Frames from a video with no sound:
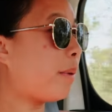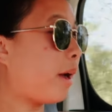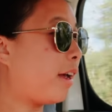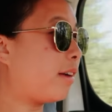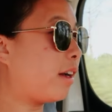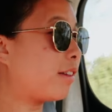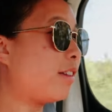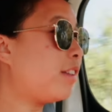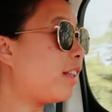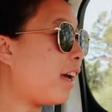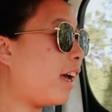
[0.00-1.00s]
But other
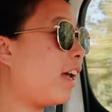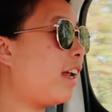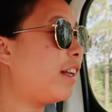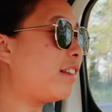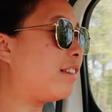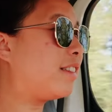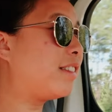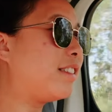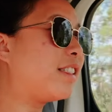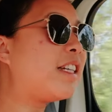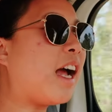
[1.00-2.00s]
than that,
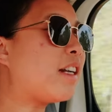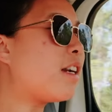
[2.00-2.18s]
yeah,